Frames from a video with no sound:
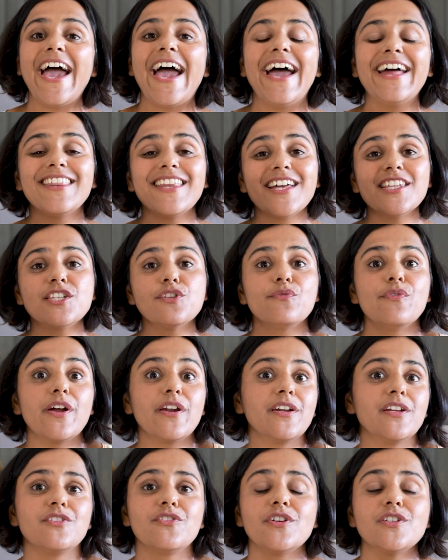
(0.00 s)
And that's a
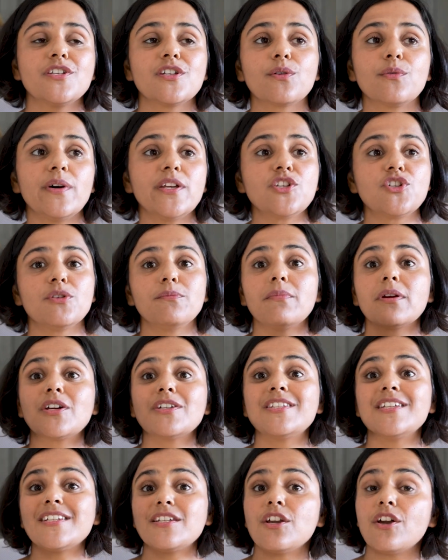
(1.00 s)
very interesting question
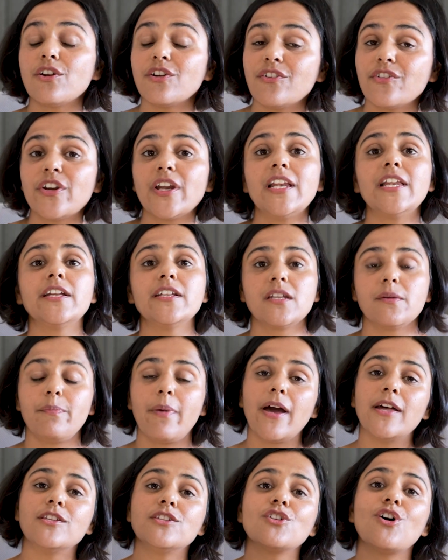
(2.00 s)
because it really really
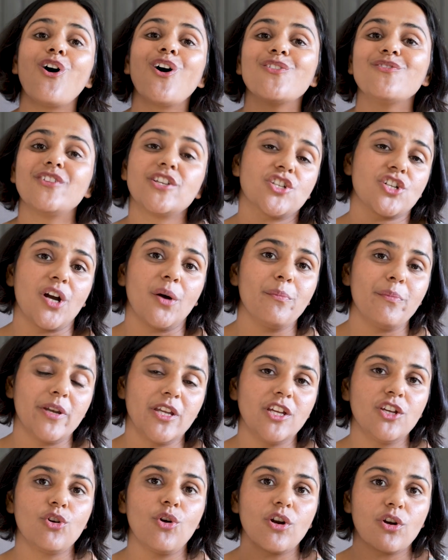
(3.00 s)
depends on which
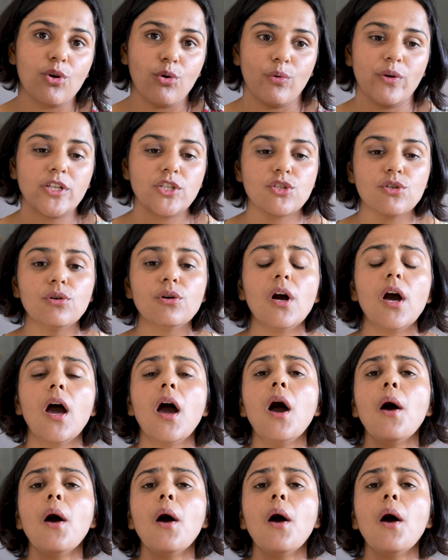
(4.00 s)
company you are going to.